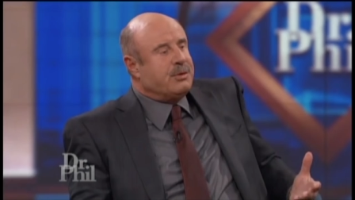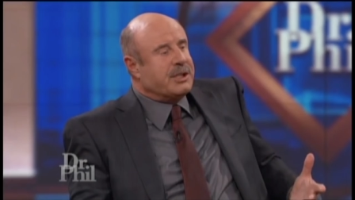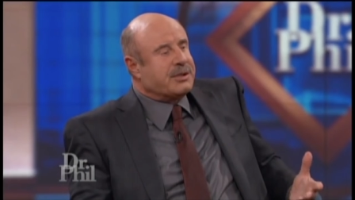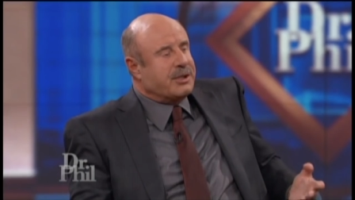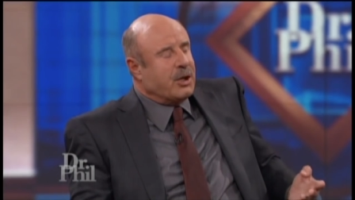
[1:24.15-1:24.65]

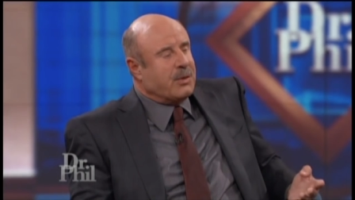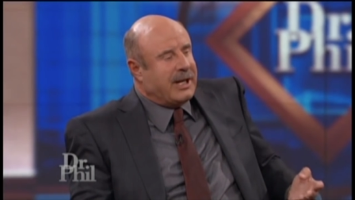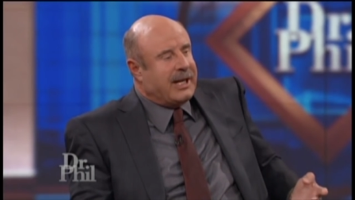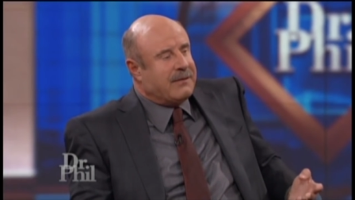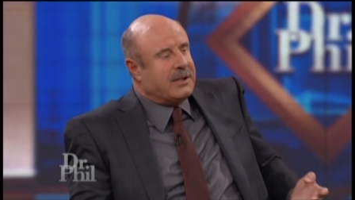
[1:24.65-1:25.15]
just don't
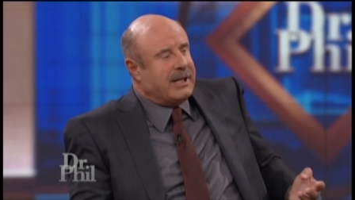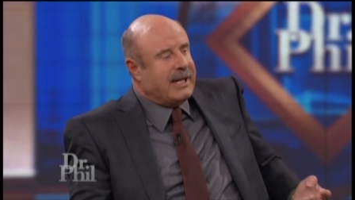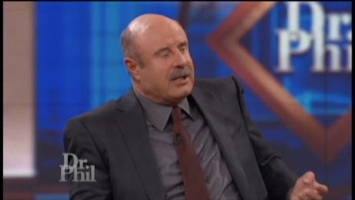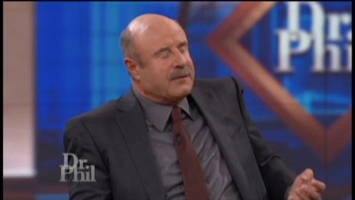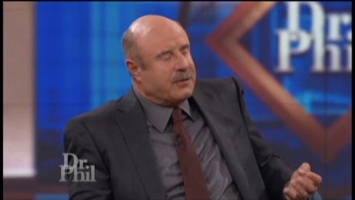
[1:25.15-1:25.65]
have the
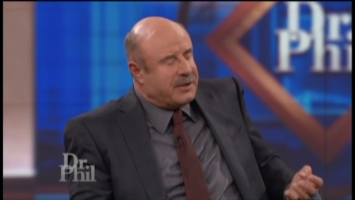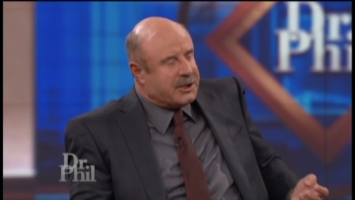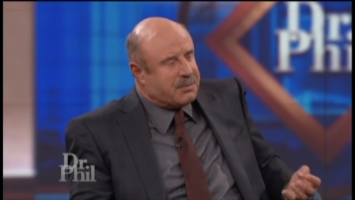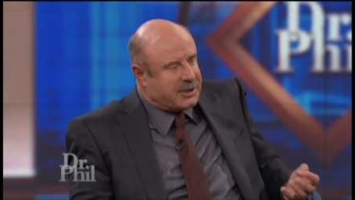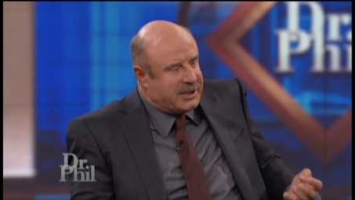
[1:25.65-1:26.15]
talent for
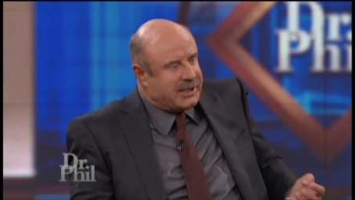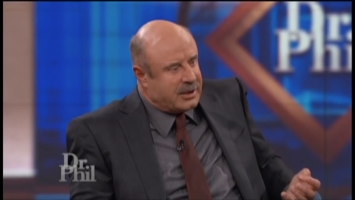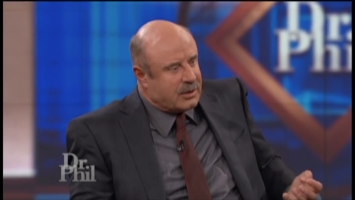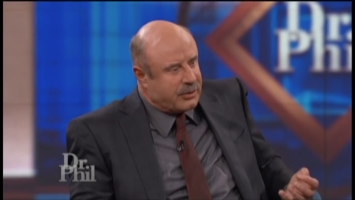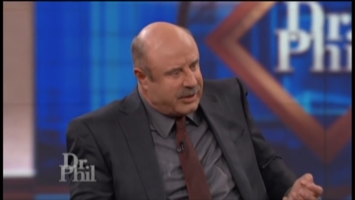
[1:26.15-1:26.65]
this particular